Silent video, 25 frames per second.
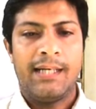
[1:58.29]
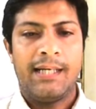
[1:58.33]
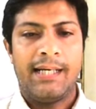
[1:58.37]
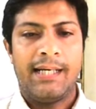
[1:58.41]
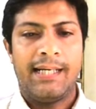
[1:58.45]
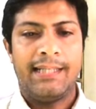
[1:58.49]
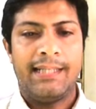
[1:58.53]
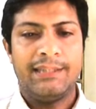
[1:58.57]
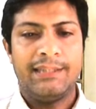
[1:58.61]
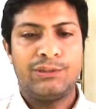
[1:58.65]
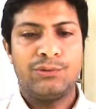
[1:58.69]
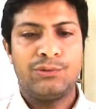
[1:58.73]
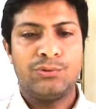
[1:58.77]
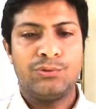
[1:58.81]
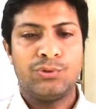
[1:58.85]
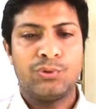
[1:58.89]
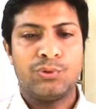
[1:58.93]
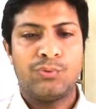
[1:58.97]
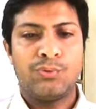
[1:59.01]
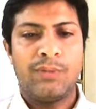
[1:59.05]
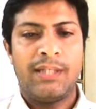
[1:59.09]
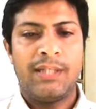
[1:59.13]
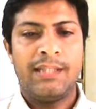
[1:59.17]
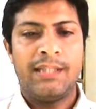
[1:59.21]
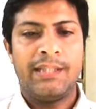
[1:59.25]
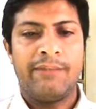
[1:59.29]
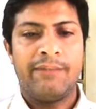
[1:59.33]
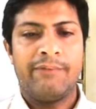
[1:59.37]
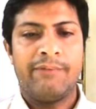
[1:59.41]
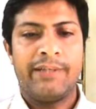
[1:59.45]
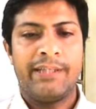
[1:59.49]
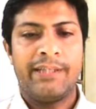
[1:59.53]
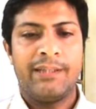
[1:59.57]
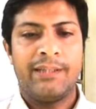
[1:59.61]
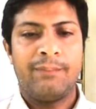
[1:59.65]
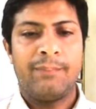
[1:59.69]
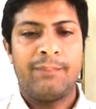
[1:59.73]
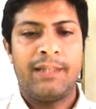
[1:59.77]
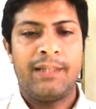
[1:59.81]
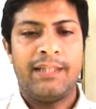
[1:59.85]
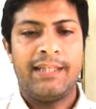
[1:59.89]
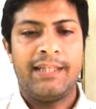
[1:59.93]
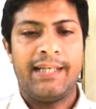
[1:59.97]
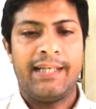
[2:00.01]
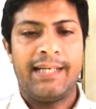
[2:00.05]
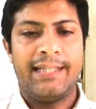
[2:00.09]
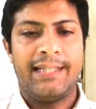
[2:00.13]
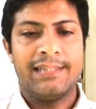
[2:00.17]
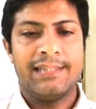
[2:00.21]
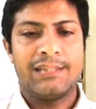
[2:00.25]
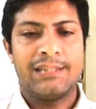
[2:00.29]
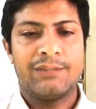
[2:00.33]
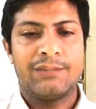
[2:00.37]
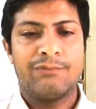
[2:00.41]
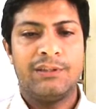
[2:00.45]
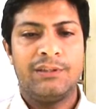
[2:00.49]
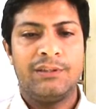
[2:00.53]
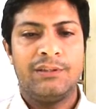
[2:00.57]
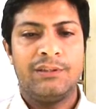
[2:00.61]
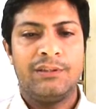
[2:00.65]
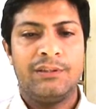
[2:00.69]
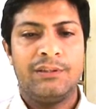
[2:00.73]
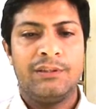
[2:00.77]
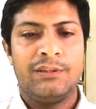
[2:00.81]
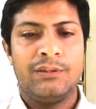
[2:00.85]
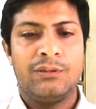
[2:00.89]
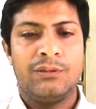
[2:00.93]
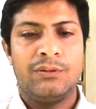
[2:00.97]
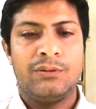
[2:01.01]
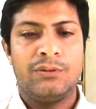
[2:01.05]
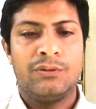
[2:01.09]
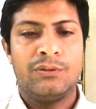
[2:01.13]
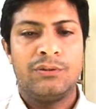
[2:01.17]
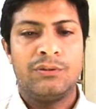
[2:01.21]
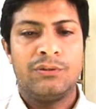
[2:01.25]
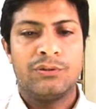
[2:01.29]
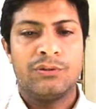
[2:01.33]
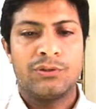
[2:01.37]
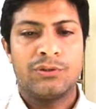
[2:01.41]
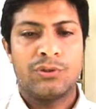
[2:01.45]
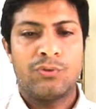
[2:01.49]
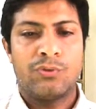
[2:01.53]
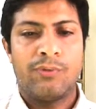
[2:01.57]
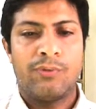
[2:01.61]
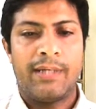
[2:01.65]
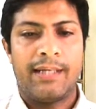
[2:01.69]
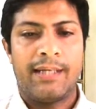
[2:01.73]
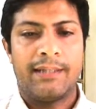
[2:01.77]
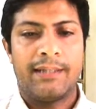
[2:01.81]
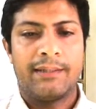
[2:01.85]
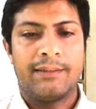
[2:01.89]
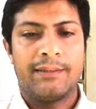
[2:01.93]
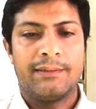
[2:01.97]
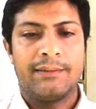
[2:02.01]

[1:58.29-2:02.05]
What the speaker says: S2 square divided by S1 square.